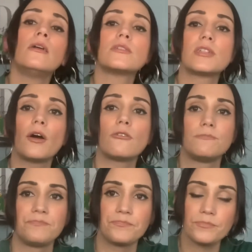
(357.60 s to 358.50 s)
So,
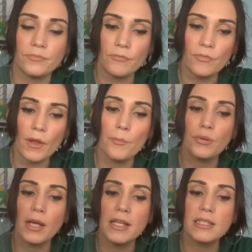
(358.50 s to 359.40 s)

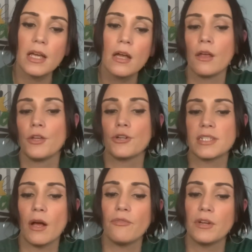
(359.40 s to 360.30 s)
place
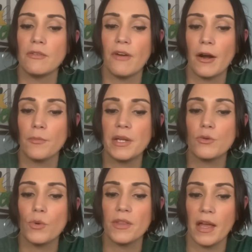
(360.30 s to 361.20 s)
yourself in an
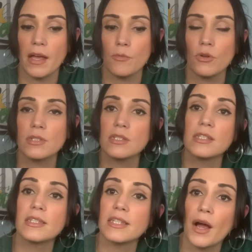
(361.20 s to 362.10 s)
environment with animals.
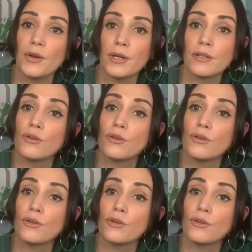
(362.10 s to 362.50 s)
This is how you're going to